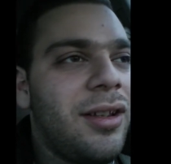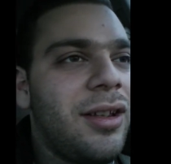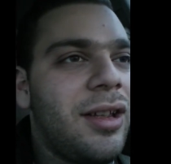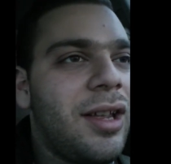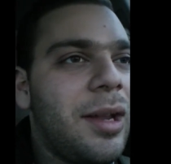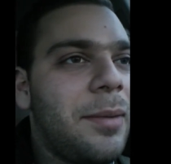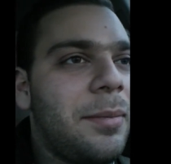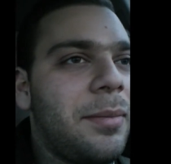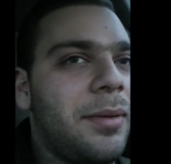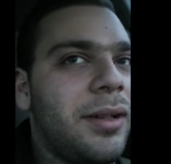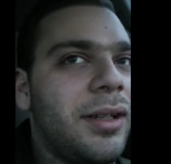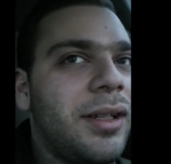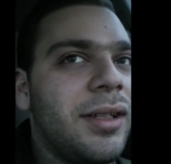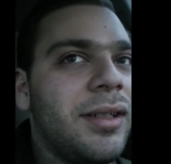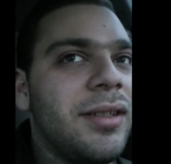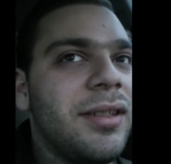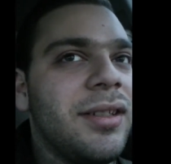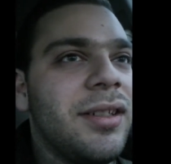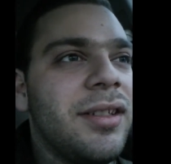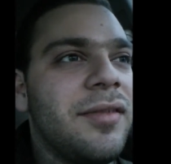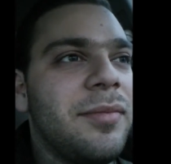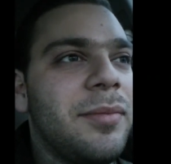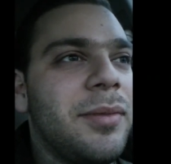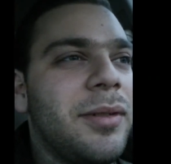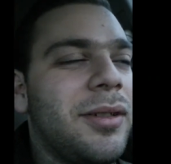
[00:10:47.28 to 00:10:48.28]

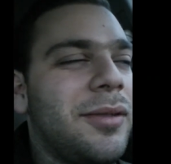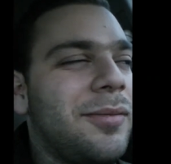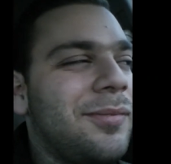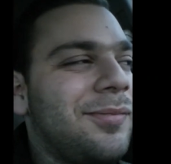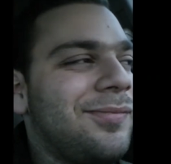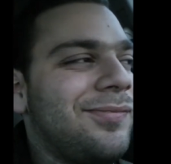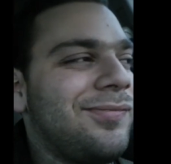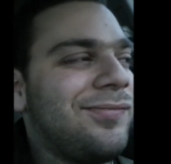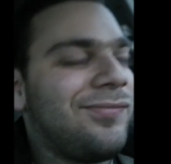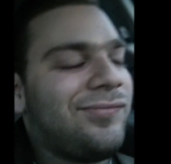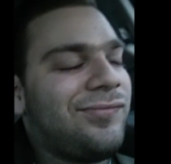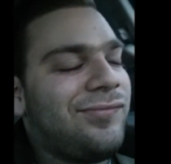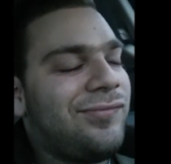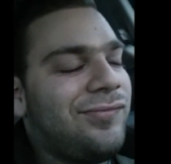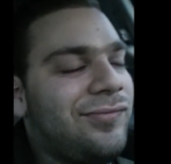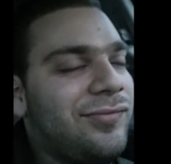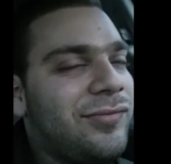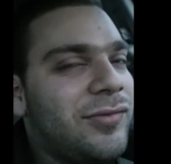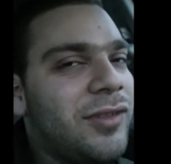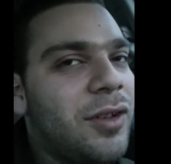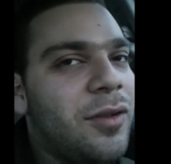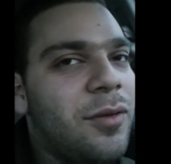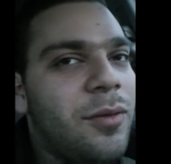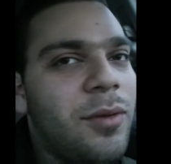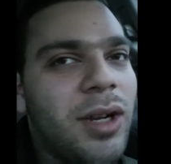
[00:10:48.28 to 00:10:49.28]
apprehensive, but
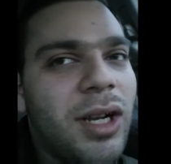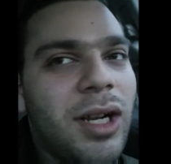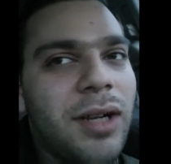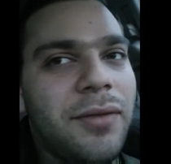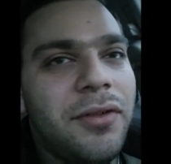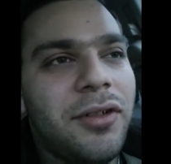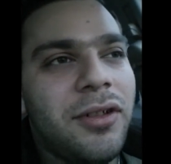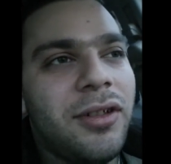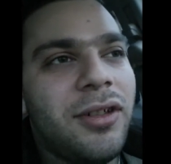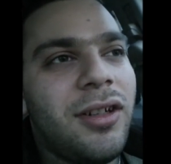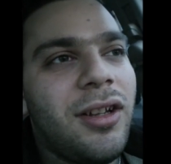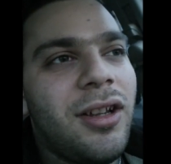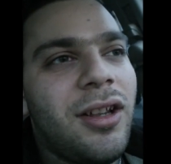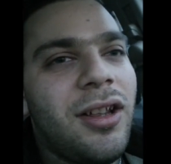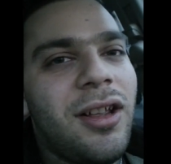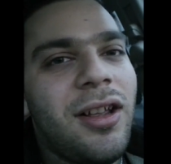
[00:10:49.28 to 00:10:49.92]
whatever.